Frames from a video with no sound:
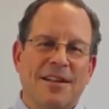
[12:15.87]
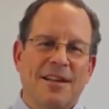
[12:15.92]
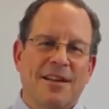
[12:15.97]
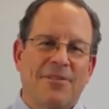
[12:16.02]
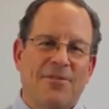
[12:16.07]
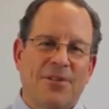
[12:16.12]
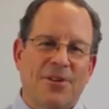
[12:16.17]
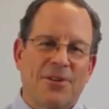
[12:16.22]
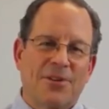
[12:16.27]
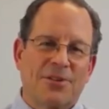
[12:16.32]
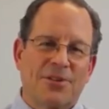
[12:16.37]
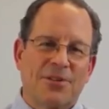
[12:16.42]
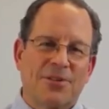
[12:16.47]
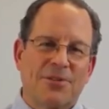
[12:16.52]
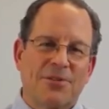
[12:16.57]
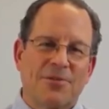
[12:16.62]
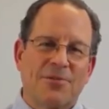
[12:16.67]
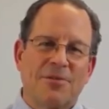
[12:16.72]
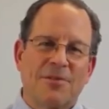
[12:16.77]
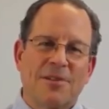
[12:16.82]
If you're
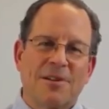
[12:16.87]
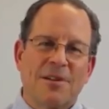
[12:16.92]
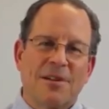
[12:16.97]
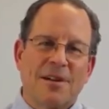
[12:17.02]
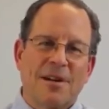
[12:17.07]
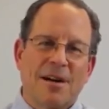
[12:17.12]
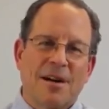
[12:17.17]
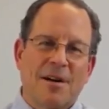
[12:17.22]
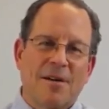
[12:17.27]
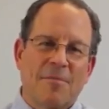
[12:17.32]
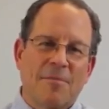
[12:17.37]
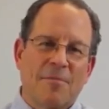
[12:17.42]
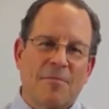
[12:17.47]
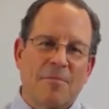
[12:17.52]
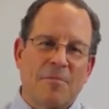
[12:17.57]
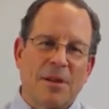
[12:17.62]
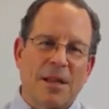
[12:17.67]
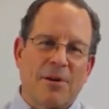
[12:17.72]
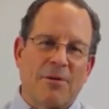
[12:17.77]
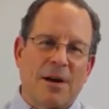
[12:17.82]
to
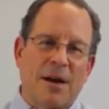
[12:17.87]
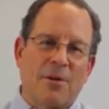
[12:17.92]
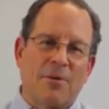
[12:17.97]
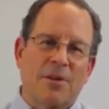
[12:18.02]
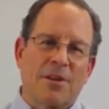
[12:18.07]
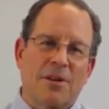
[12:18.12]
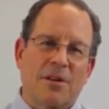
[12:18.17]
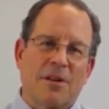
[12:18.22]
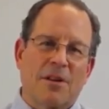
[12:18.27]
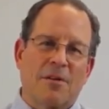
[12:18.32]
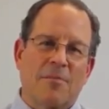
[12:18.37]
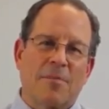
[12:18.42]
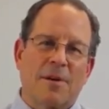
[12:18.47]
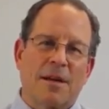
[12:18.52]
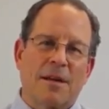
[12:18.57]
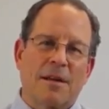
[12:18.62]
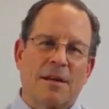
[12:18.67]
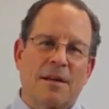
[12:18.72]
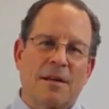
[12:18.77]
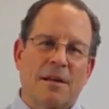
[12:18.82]
play around with it a little
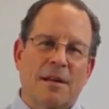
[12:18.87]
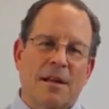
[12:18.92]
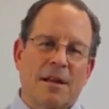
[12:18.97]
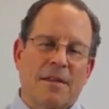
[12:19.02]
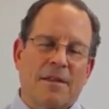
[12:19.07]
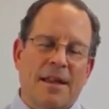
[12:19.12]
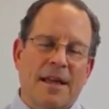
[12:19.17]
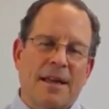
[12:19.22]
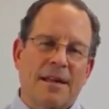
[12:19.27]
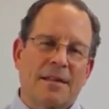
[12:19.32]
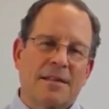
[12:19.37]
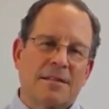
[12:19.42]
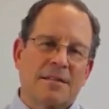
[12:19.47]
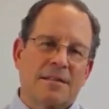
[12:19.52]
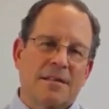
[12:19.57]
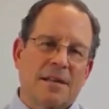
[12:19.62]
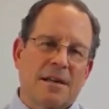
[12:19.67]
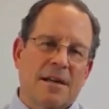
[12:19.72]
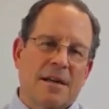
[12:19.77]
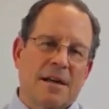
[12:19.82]
bit, that
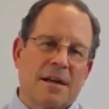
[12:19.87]
is